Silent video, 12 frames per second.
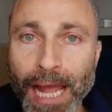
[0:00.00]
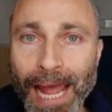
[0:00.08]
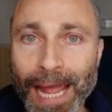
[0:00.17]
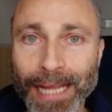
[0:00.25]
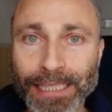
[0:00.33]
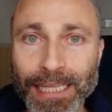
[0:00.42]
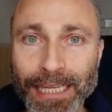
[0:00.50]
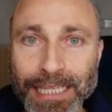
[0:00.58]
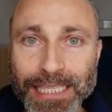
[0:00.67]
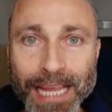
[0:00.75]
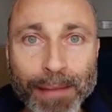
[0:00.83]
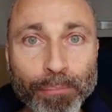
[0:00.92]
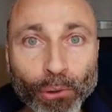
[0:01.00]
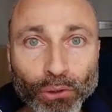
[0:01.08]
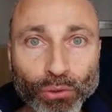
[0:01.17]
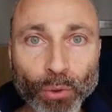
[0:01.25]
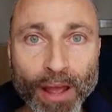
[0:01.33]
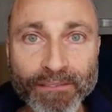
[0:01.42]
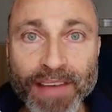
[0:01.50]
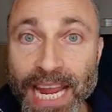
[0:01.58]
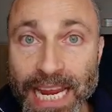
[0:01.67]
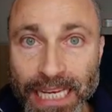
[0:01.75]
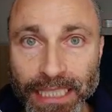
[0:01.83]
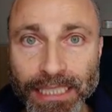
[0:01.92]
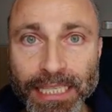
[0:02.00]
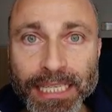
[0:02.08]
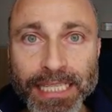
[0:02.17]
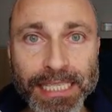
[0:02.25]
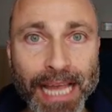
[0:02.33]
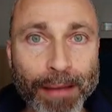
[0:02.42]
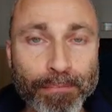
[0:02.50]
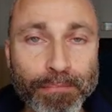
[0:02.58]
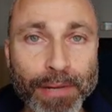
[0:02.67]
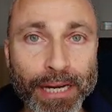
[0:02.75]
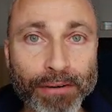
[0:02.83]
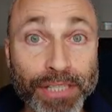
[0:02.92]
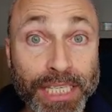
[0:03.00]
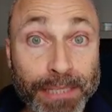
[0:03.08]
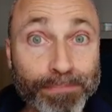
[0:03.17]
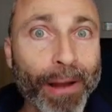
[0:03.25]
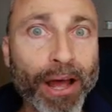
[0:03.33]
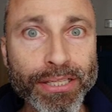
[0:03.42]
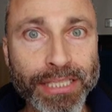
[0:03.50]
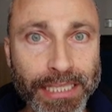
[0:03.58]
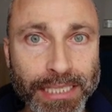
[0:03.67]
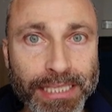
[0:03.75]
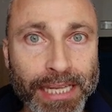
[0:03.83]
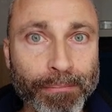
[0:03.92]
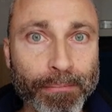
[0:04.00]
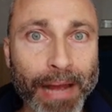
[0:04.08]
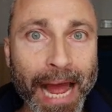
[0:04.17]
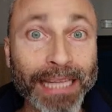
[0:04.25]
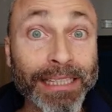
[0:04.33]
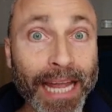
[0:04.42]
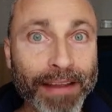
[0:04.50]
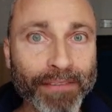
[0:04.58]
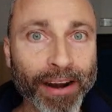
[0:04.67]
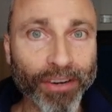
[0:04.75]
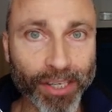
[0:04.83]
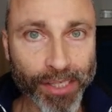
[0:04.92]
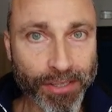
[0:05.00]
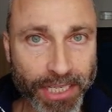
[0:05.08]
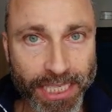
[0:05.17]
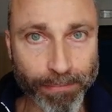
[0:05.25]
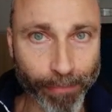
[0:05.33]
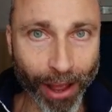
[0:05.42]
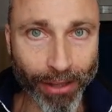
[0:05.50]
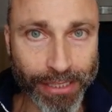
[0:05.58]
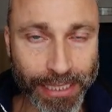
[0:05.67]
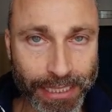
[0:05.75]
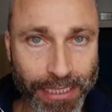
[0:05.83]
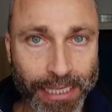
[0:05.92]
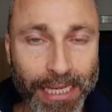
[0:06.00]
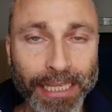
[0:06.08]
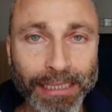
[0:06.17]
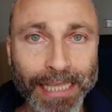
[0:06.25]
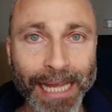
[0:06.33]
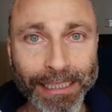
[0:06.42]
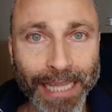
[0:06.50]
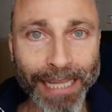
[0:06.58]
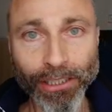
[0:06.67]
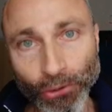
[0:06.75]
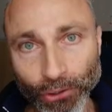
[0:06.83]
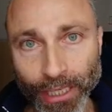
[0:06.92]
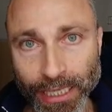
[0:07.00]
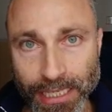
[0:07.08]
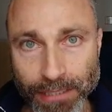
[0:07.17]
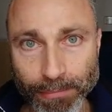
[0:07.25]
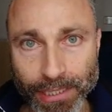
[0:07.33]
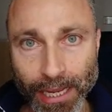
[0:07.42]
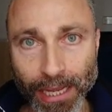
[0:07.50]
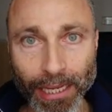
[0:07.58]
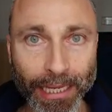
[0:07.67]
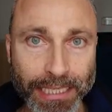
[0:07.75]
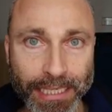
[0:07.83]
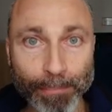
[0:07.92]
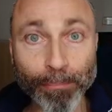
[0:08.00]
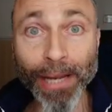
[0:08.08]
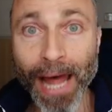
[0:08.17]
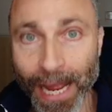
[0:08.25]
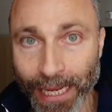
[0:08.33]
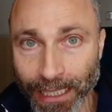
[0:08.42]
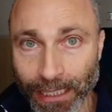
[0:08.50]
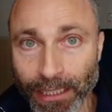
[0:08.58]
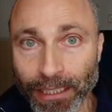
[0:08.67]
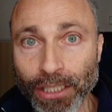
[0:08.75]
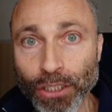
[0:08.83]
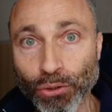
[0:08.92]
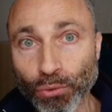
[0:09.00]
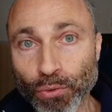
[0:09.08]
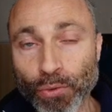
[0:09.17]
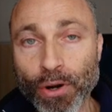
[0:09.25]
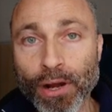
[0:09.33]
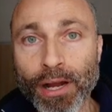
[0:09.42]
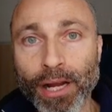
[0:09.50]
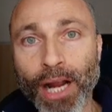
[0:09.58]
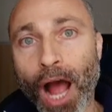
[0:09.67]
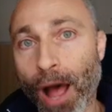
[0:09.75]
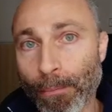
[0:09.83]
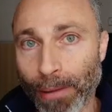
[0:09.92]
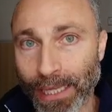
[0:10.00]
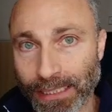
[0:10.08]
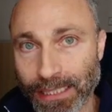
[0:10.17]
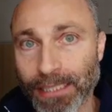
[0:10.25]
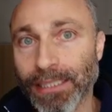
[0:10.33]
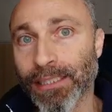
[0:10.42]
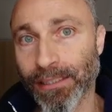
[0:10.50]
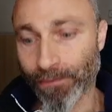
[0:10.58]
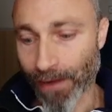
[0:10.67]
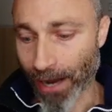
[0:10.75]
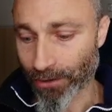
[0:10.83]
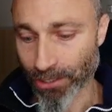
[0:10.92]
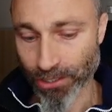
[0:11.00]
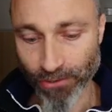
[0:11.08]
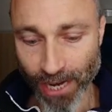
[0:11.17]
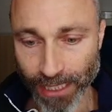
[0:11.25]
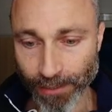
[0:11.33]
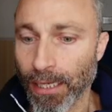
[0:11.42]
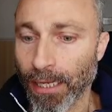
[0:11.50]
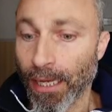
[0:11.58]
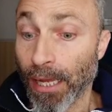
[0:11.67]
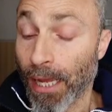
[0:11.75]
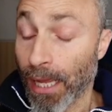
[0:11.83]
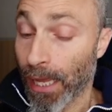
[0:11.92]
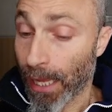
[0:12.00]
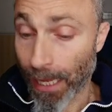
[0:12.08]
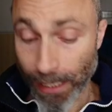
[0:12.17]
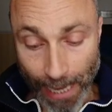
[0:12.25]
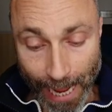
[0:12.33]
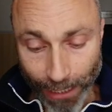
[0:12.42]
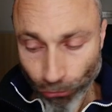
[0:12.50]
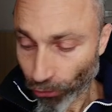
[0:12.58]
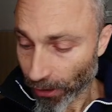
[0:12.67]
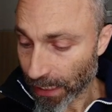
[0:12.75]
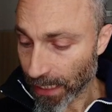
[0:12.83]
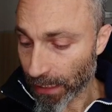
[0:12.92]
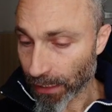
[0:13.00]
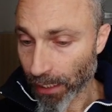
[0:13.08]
and is able to evade some responses, some antiviral responses that that organism is applying to combat the virus, right? And actually,